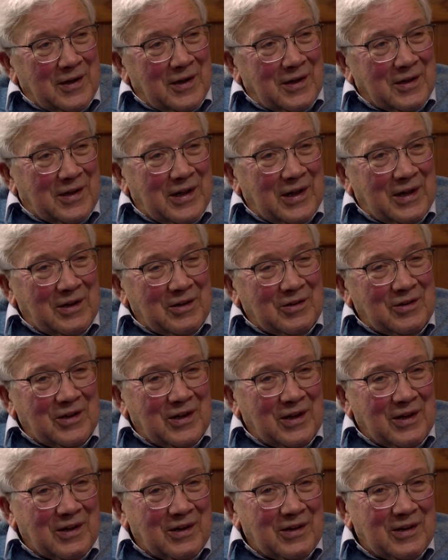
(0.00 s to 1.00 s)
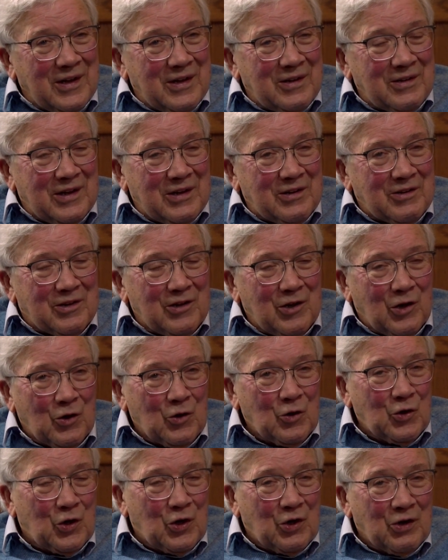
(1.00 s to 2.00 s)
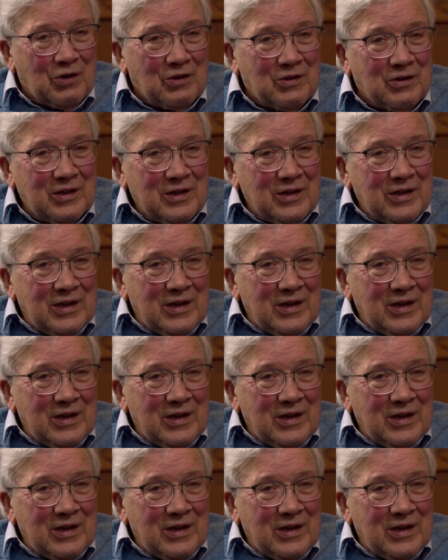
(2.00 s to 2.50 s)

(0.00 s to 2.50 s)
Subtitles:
Again, it's long gone.